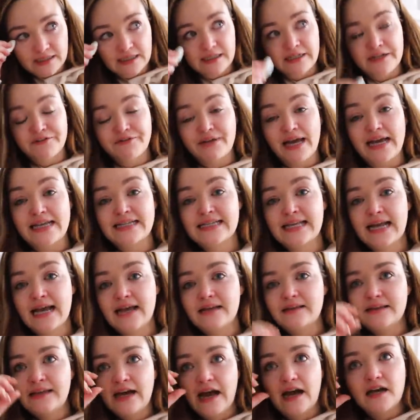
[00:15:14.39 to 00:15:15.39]
And the vet
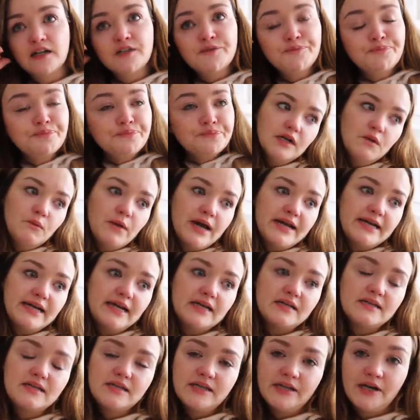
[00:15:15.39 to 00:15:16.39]
said that when
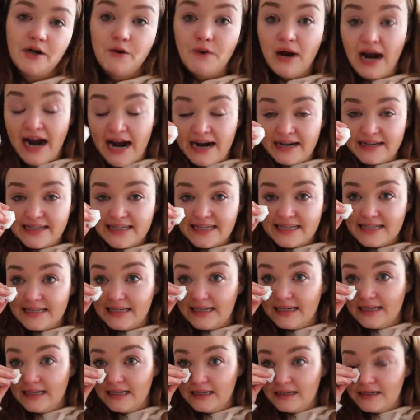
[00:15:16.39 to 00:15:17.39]
it's, you know, heart
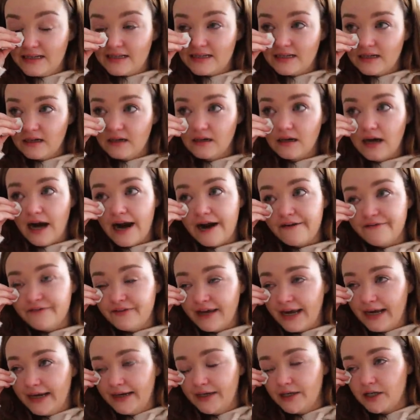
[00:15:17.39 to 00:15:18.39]
disease and heart
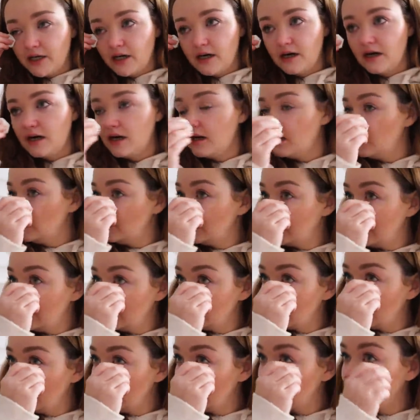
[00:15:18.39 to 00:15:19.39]
failure and
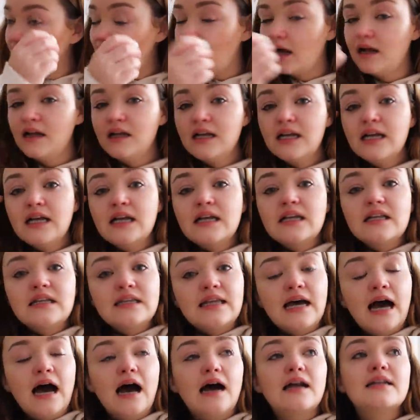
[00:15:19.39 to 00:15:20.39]
things like that,
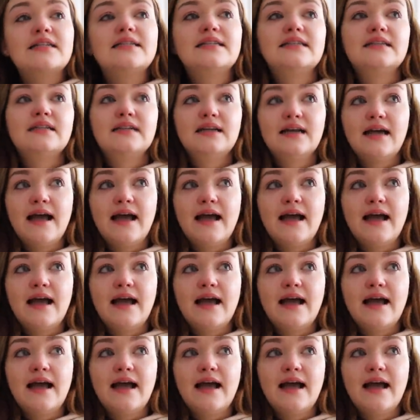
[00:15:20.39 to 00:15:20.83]
that